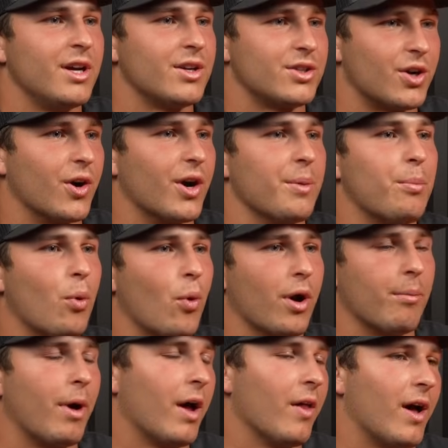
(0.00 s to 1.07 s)
turning point
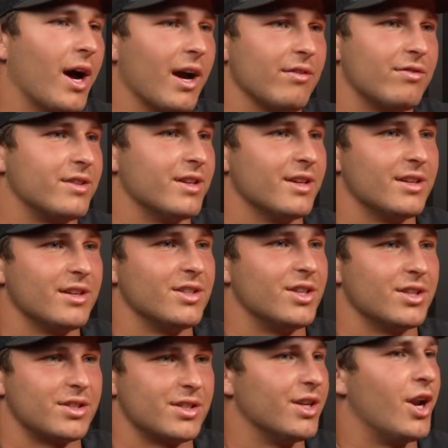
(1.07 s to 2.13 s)
in my life to
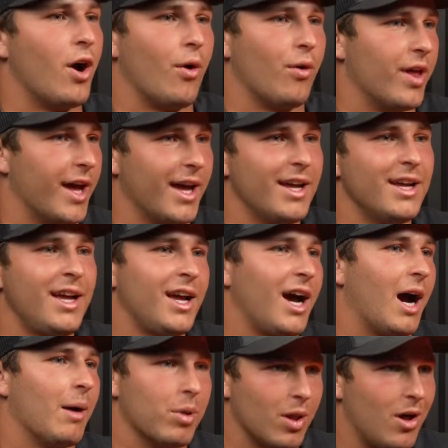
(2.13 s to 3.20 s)
just know that
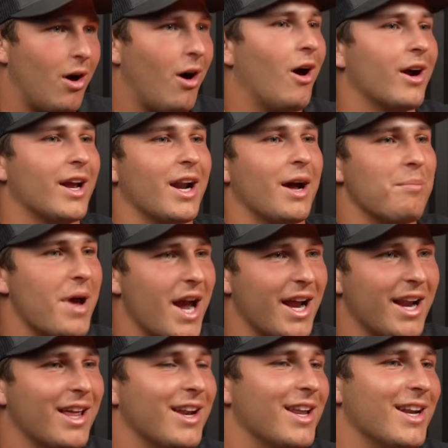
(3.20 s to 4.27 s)
I belong and I
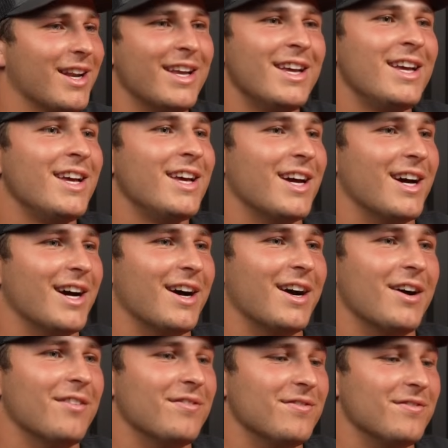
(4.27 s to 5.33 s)
made it. And,
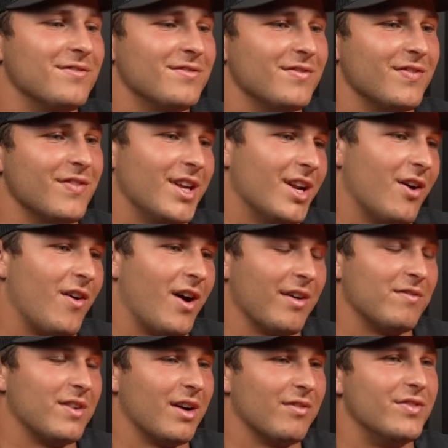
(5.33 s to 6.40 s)

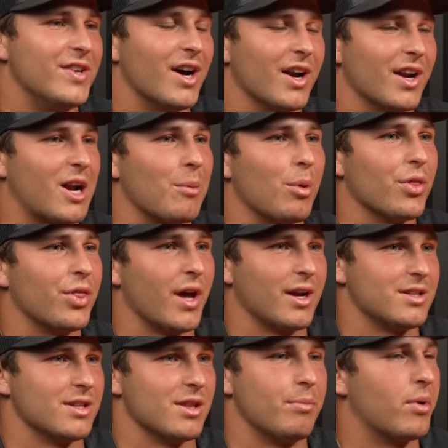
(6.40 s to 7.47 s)
I've done a couple
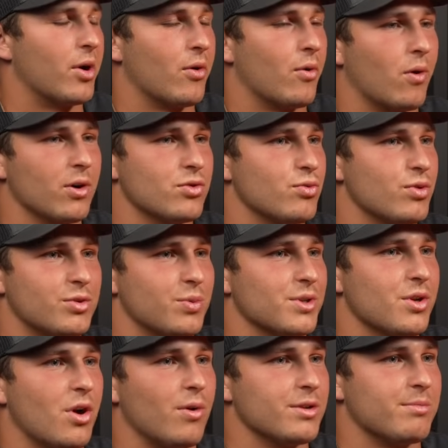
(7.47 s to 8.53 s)
things in the Burnt Orange, which
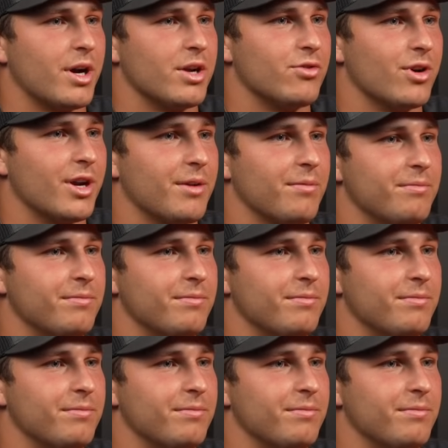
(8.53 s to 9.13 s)
was always my dream.